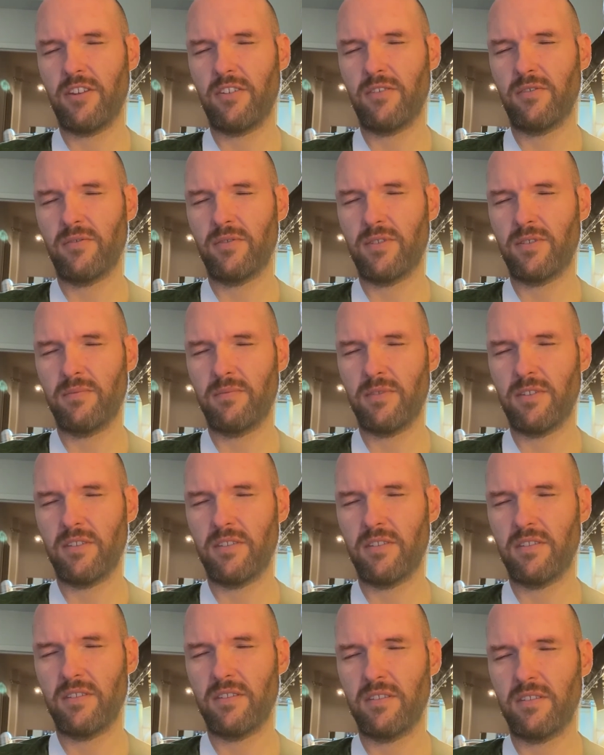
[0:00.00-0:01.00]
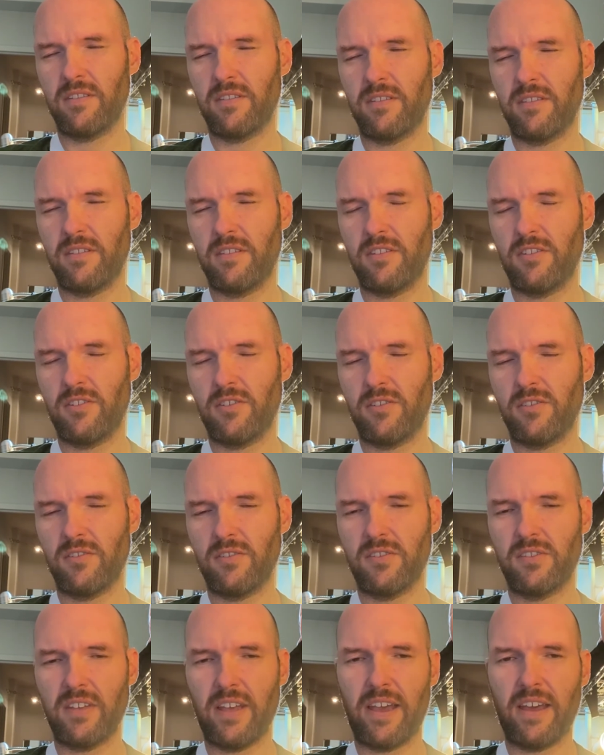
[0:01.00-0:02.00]
some of the internal
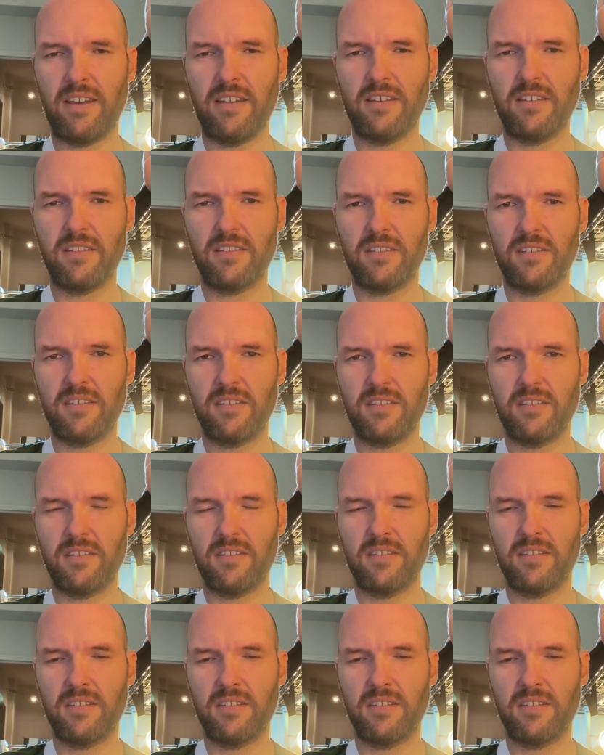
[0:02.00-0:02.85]
sadness and